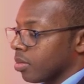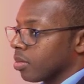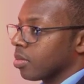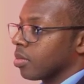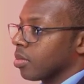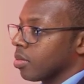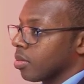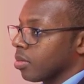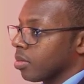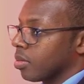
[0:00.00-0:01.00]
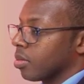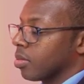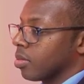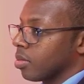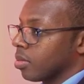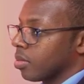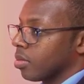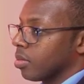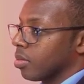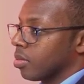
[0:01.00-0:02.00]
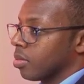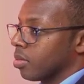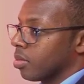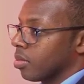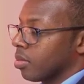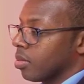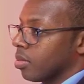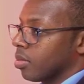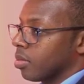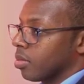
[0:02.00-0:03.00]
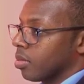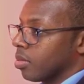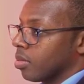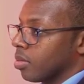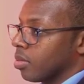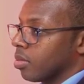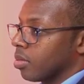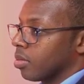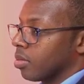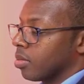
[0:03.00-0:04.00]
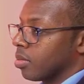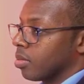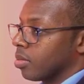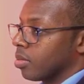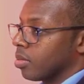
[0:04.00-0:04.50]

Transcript: [no speech]